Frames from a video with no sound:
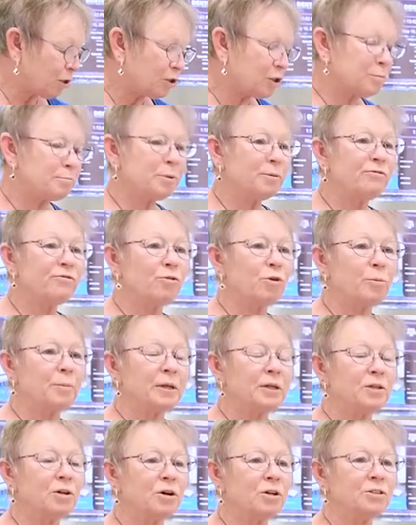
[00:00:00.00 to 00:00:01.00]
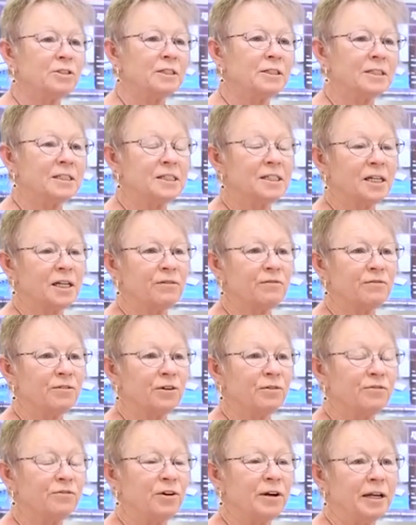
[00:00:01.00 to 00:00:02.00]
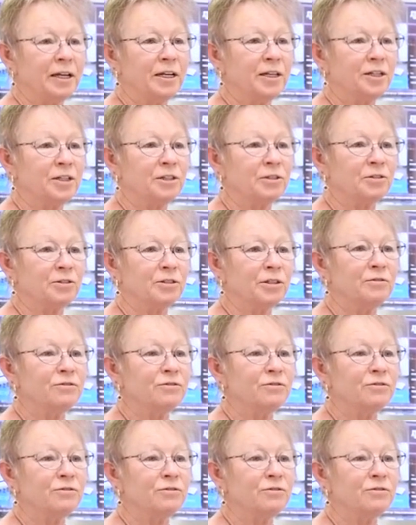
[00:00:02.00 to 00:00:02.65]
of the performing dogs at the State Fair for 8 years.